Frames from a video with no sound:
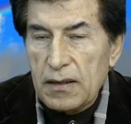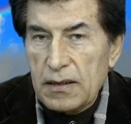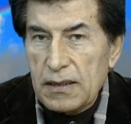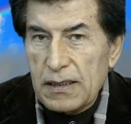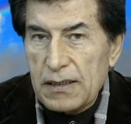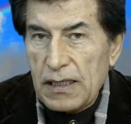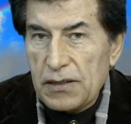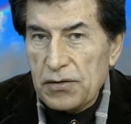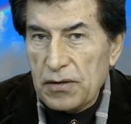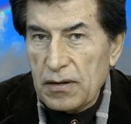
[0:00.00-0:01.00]

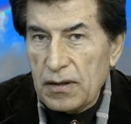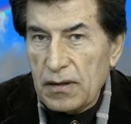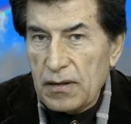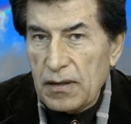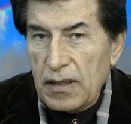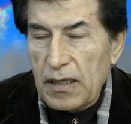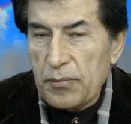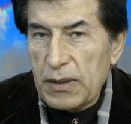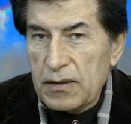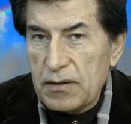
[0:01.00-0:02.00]
discussion a
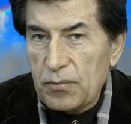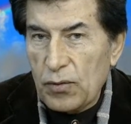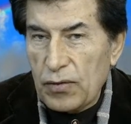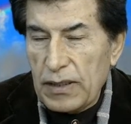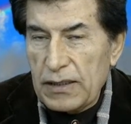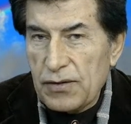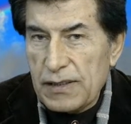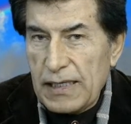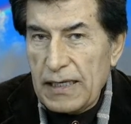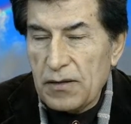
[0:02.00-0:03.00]
bit more
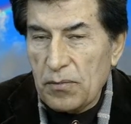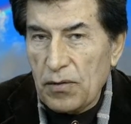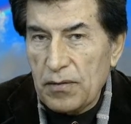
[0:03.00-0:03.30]
understandable.